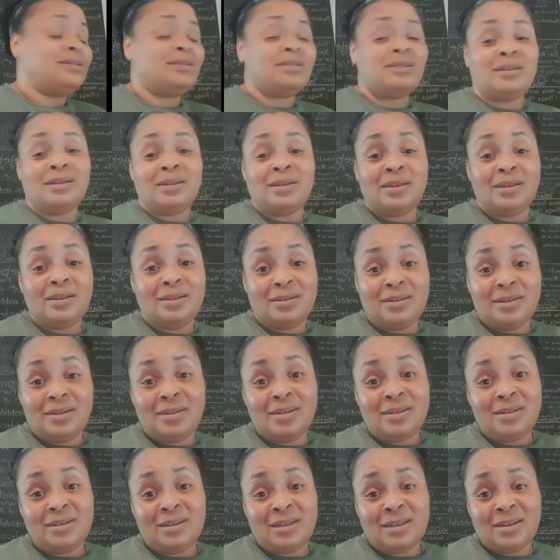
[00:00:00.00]
He,
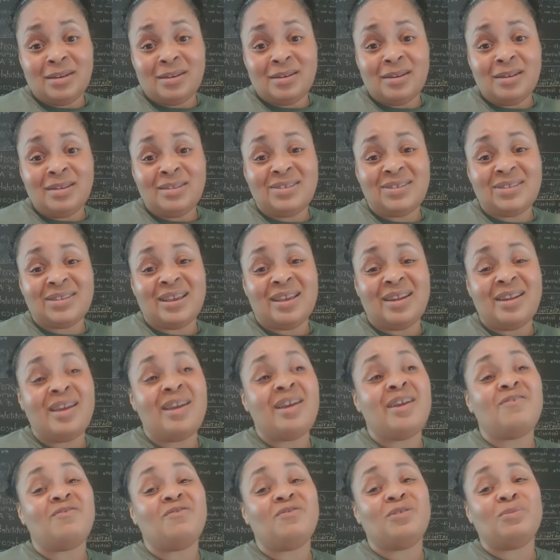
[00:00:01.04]
he didn't. He said,
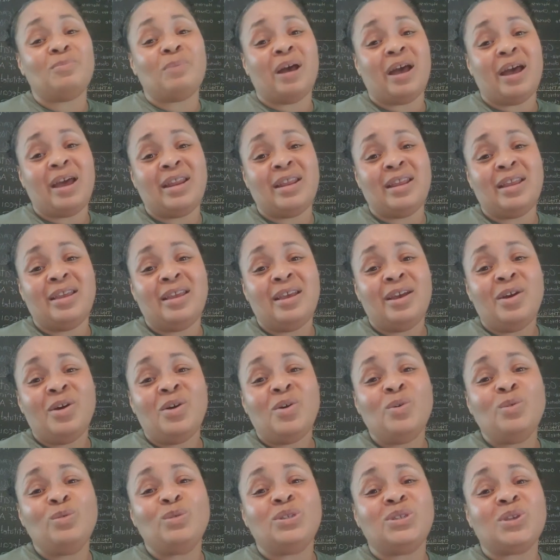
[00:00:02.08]
everybody,
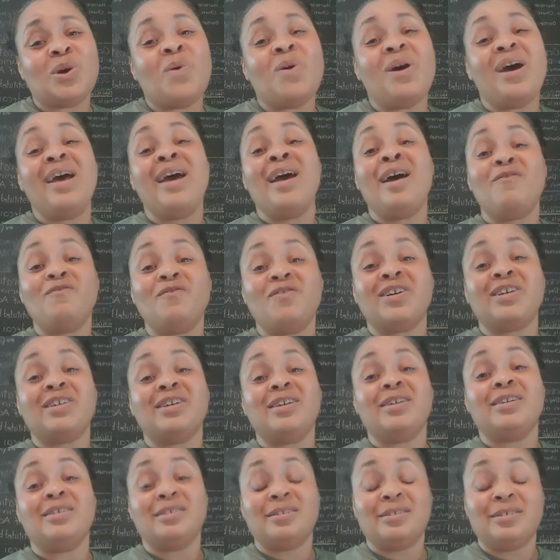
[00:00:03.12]

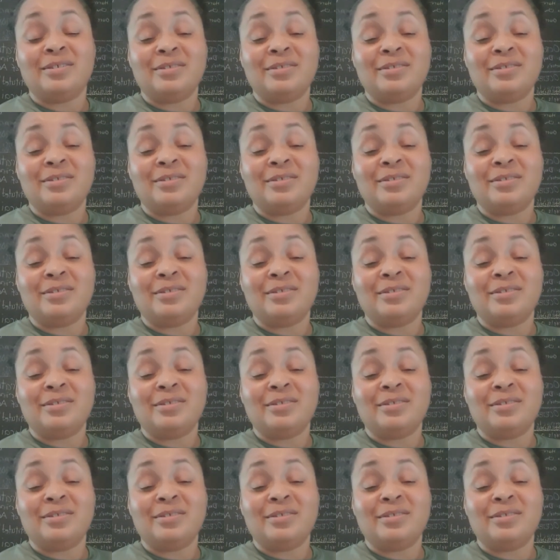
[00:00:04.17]
whosoever